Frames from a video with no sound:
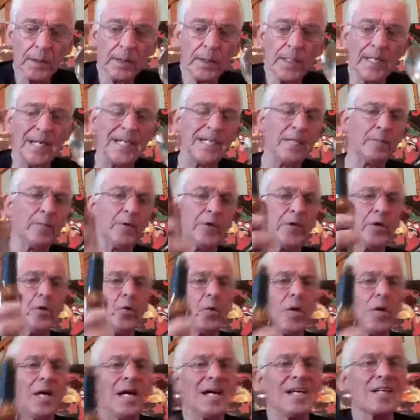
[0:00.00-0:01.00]
Anybody who
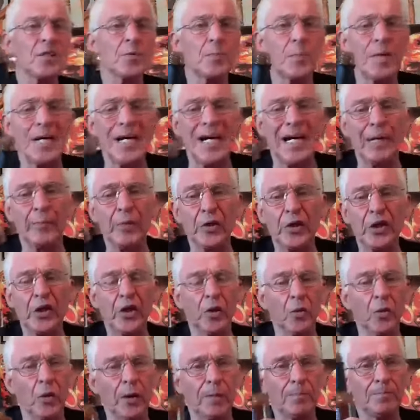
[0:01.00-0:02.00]
likes
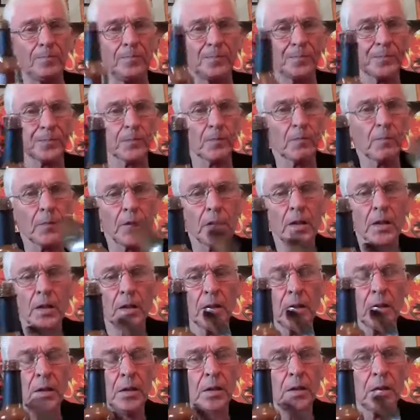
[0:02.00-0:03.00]
barbecuing,
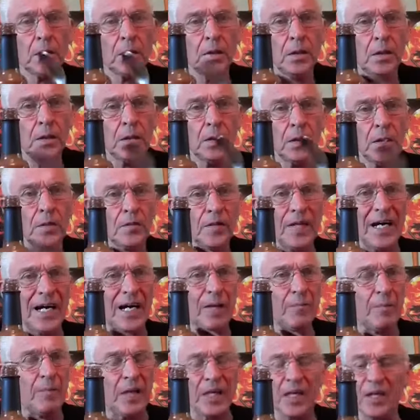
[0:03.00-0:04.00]
that'd
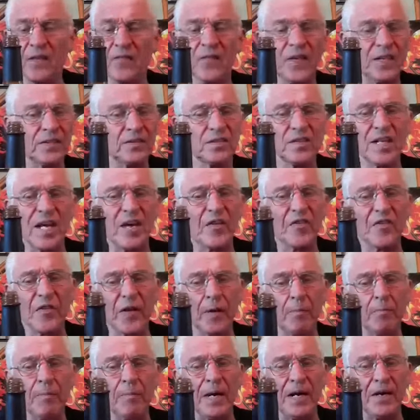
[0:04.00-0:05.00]
make a fantastic
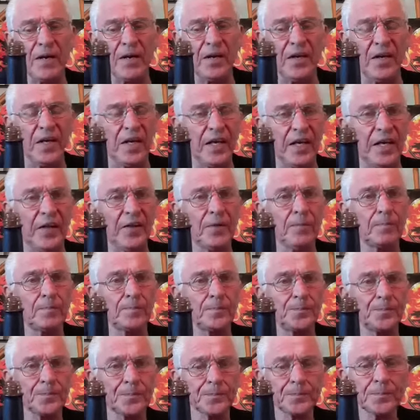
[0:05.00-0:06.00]
marinade.
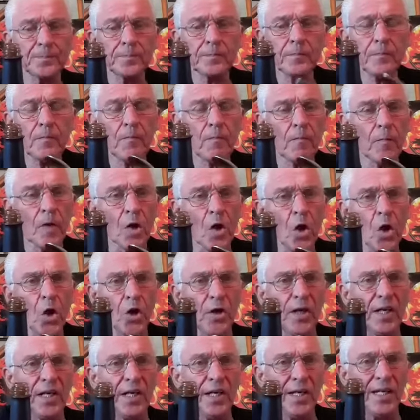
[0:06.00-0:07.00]
Or
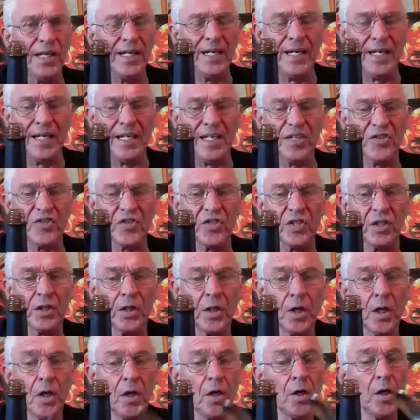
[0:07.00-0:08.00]
the glaze,
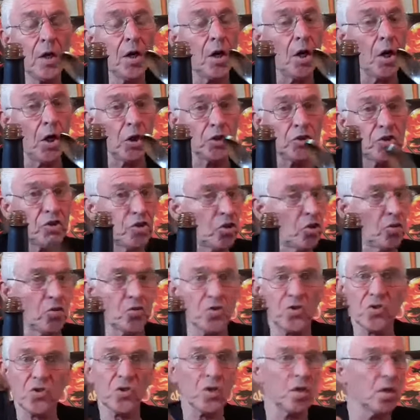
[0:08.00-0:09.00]
or
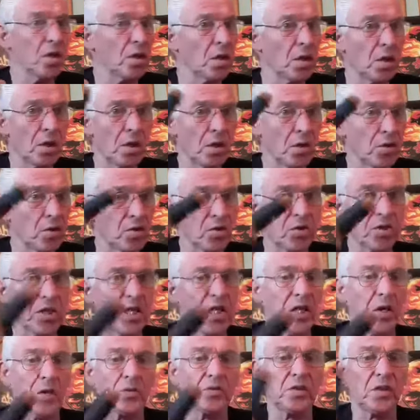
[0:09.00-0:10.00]
just straight
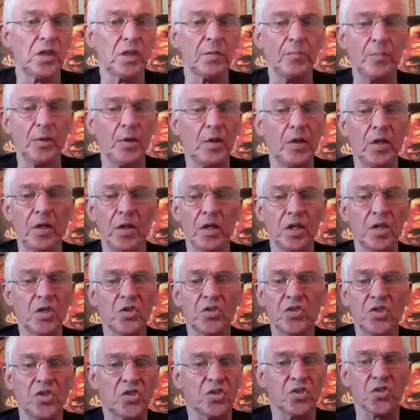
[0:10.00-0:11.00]
onto your
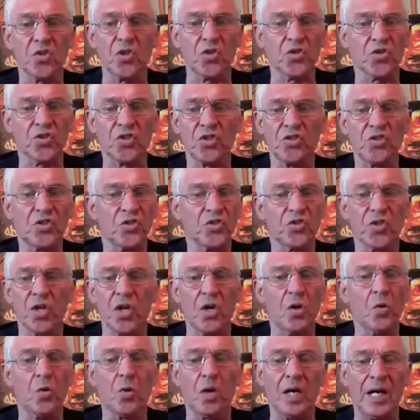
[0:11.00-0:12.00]
burgers, your sausages,
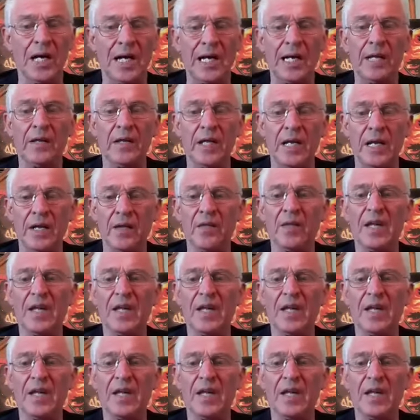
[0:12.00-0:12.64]
out like that.